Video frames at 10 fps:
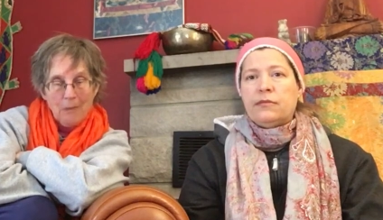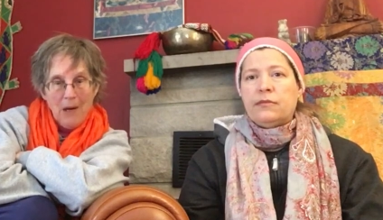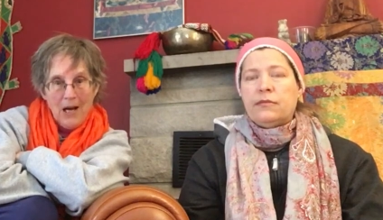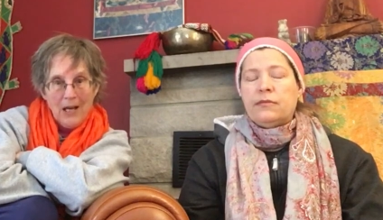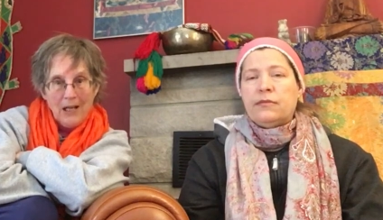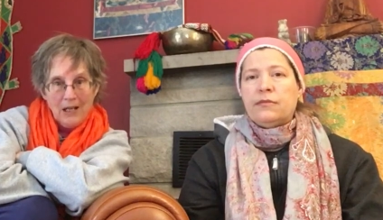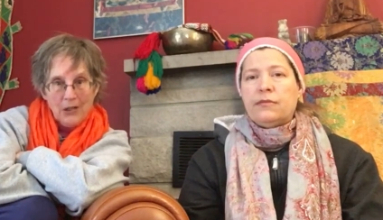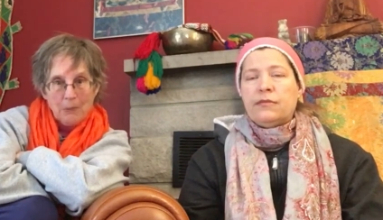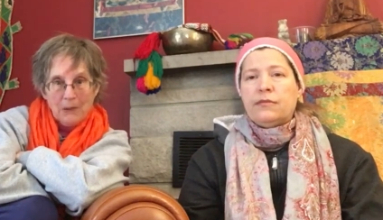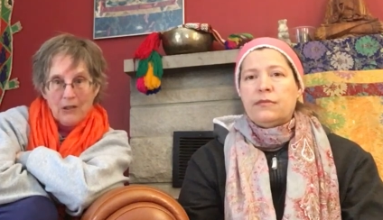Speaker 1: of my
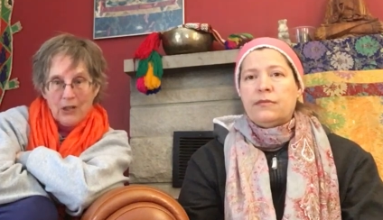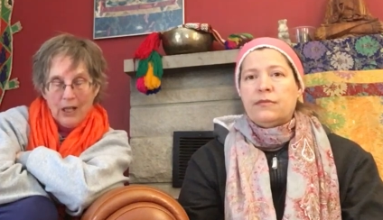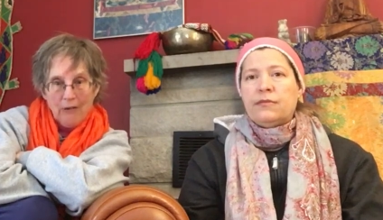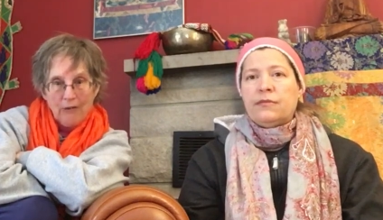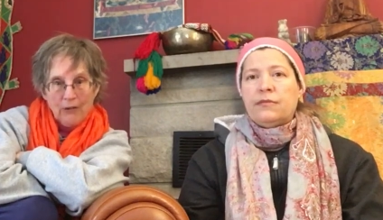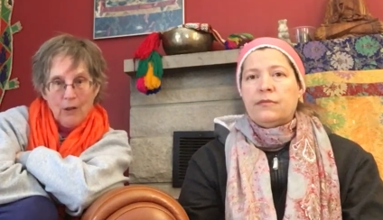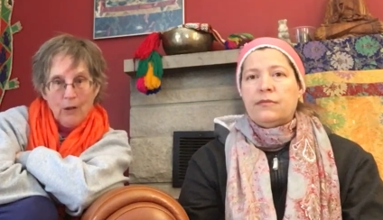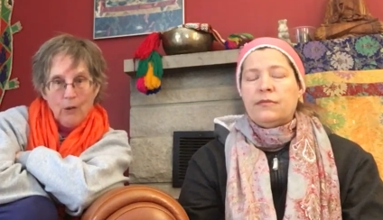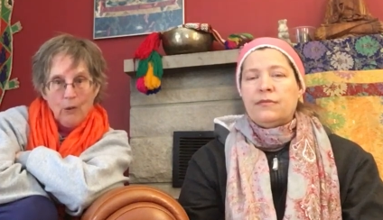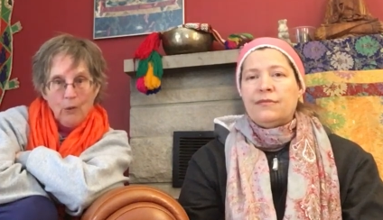husband Jeff,
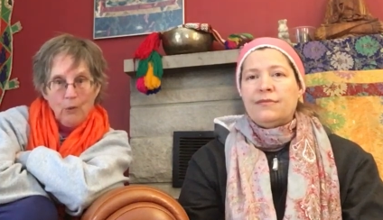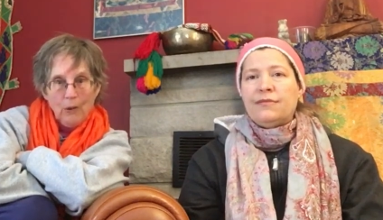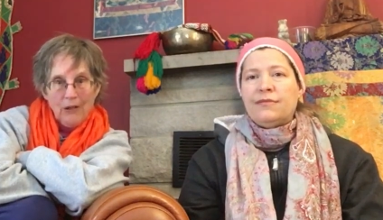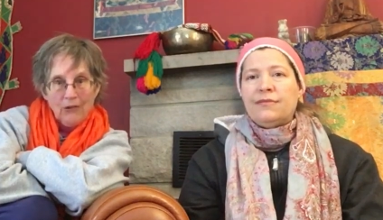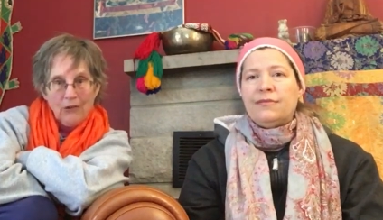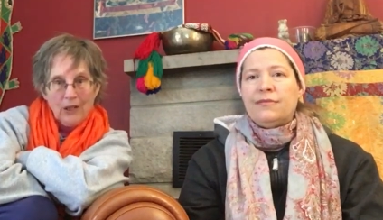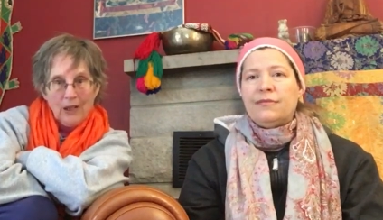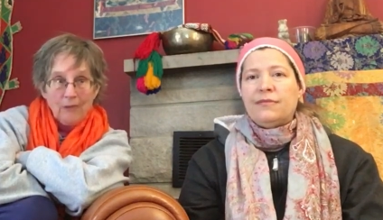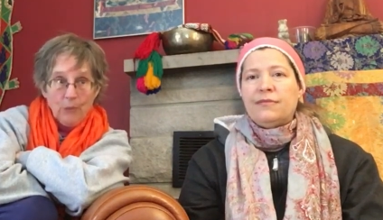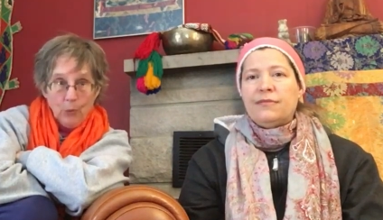who was
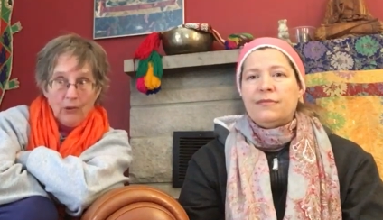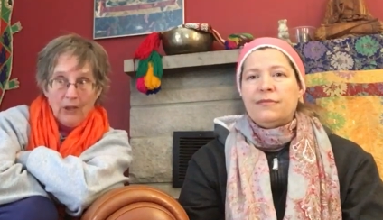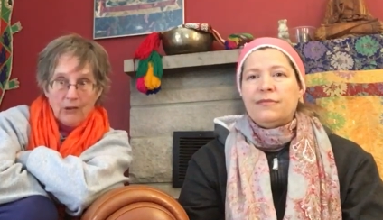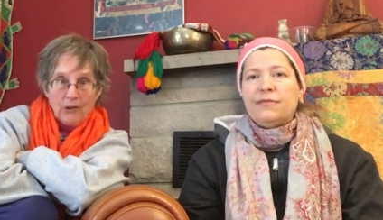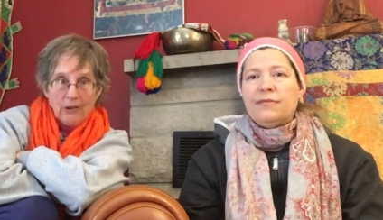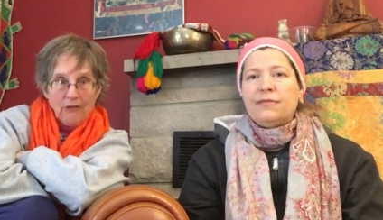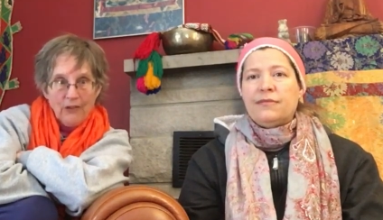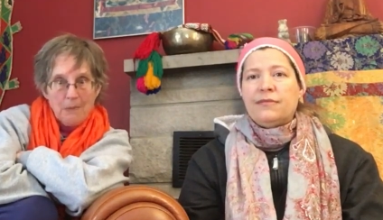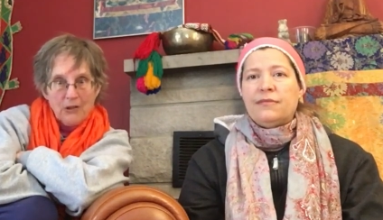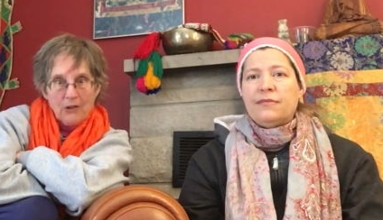a was actually
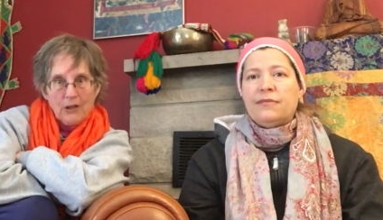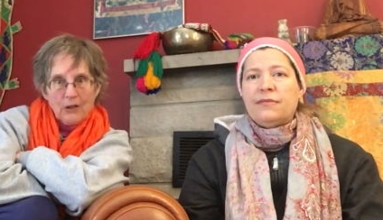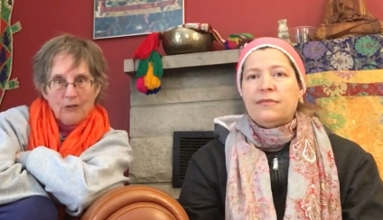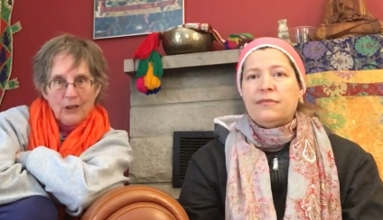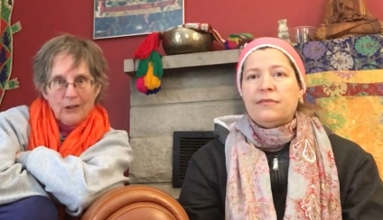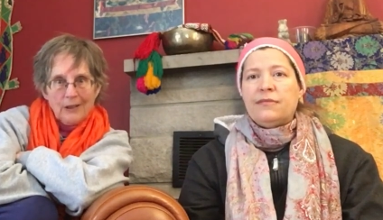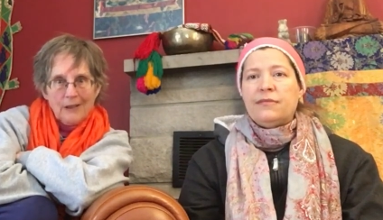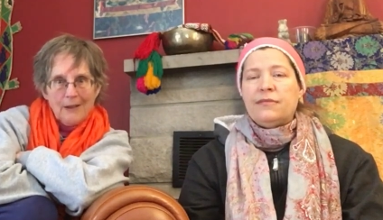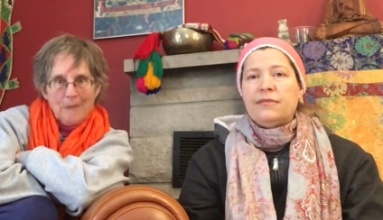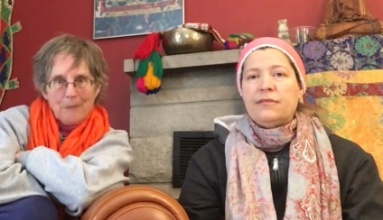famous in his
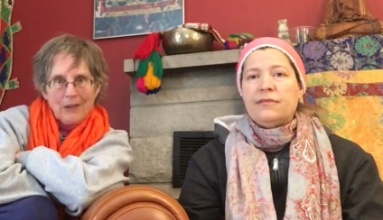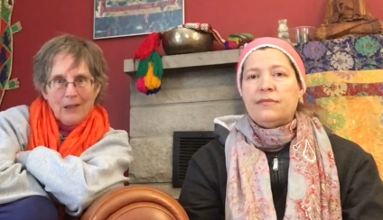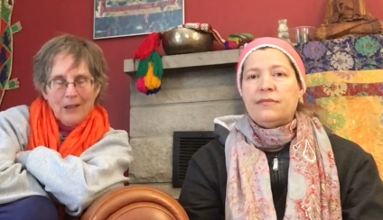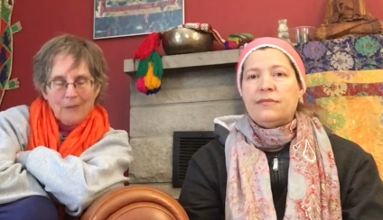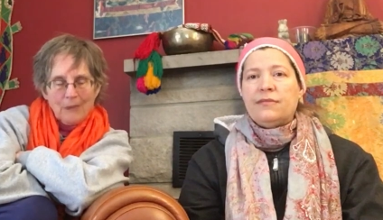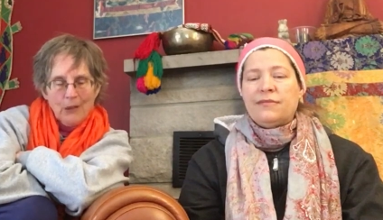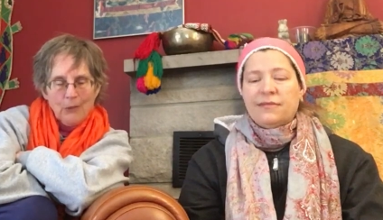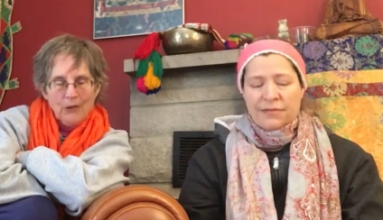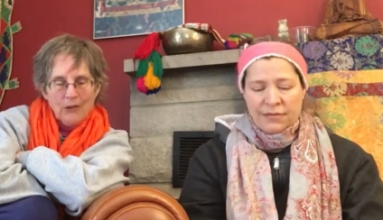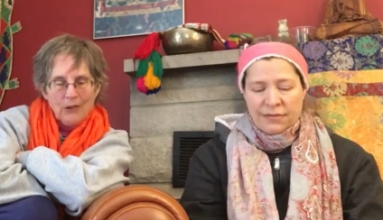field. Um,
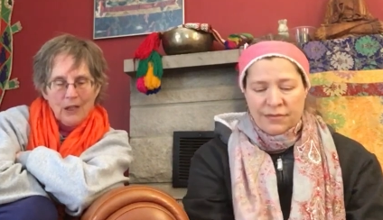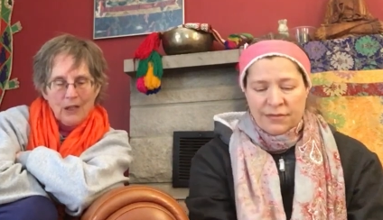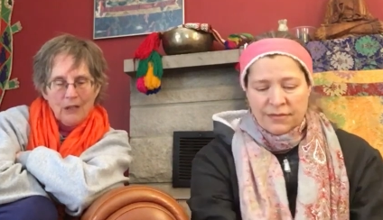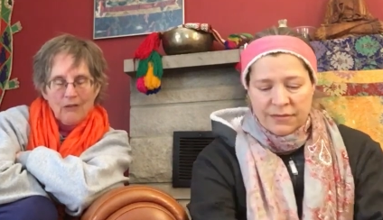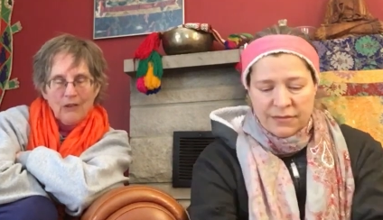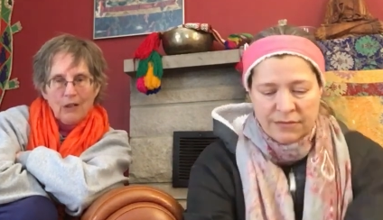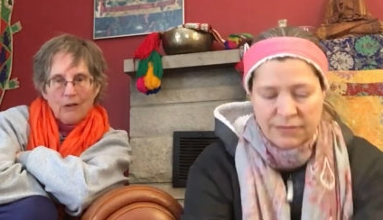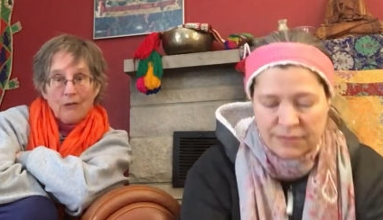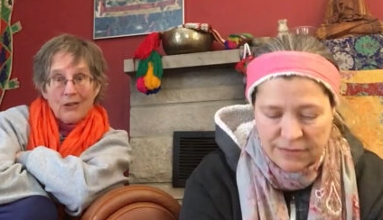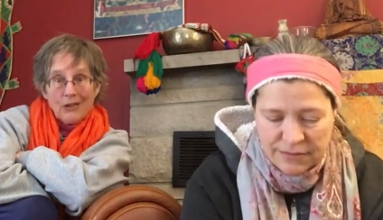he was the
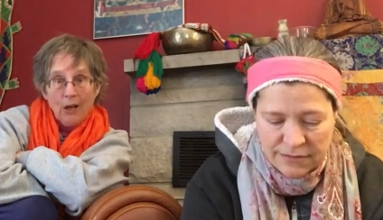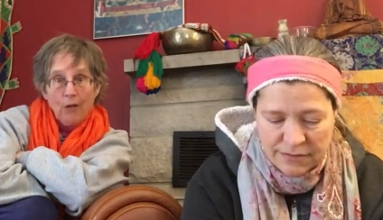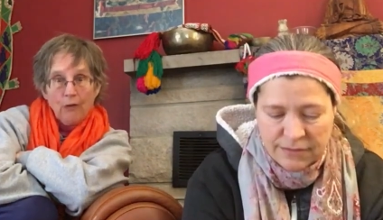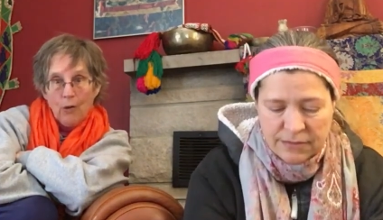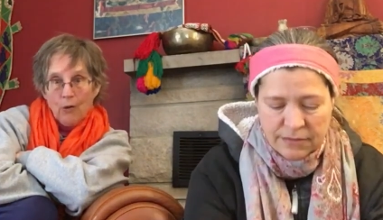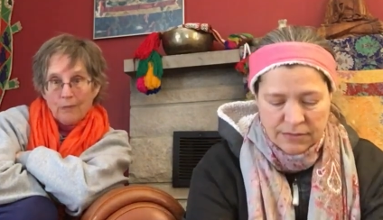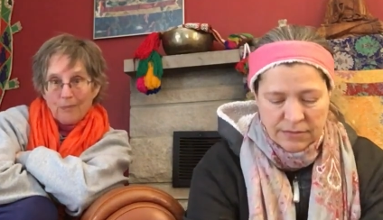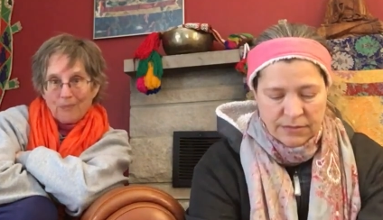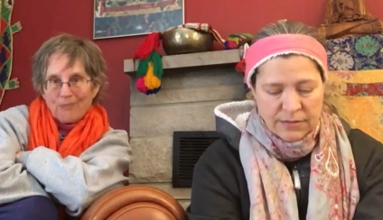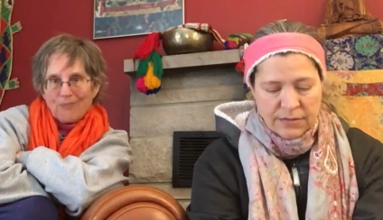inventor of the cell
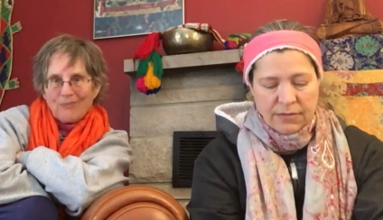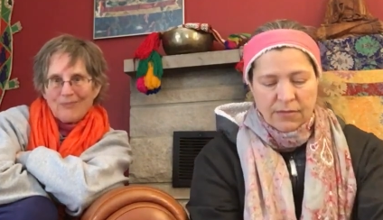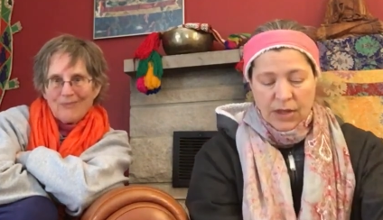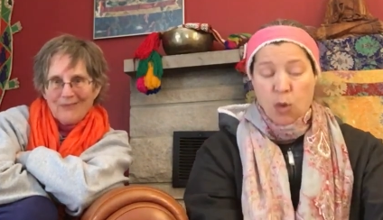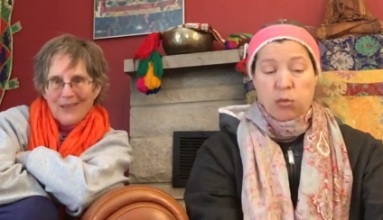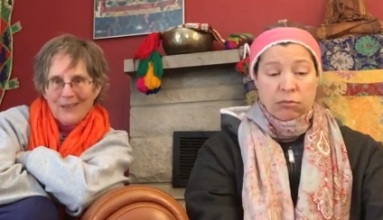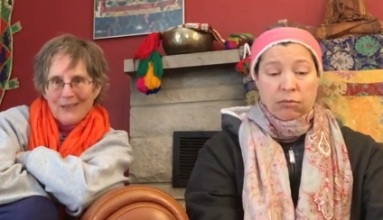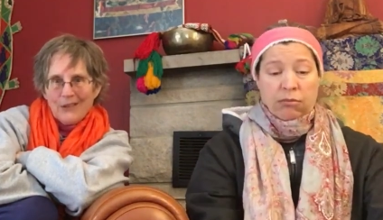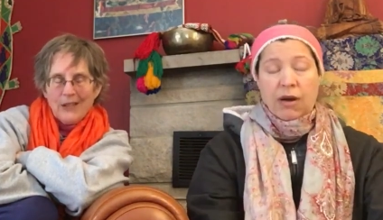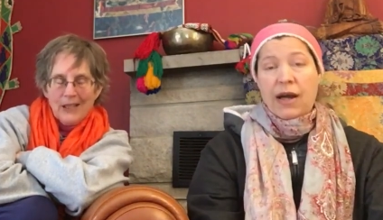phone. Oh,
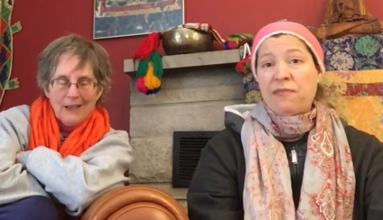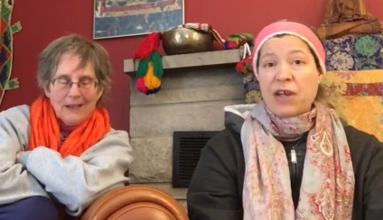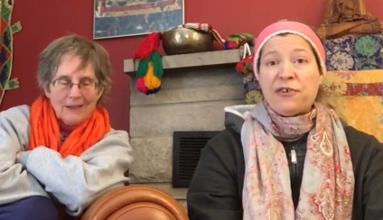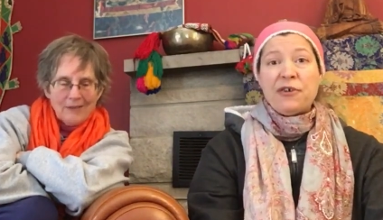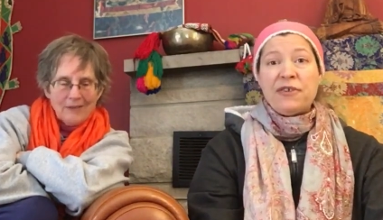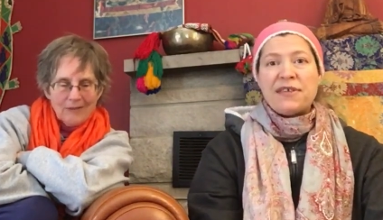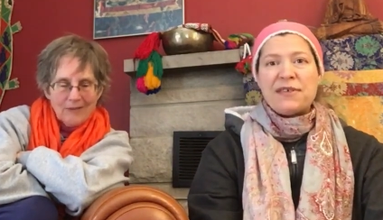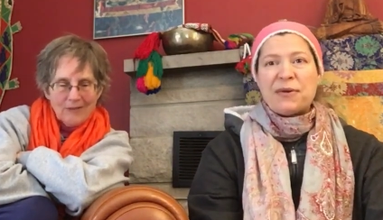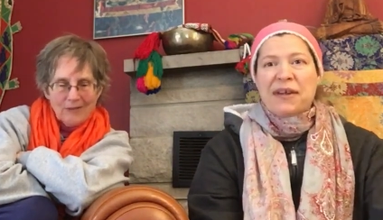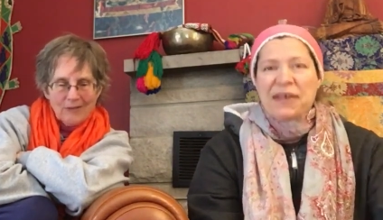yeah. I've not heard
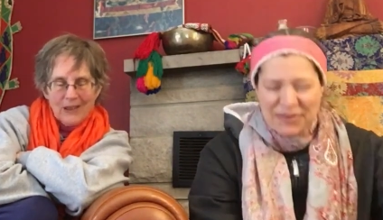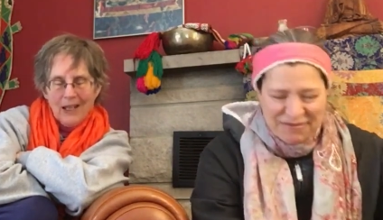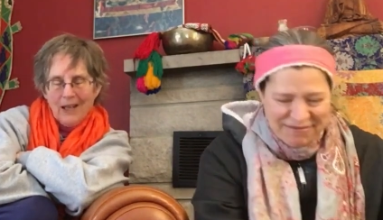that story.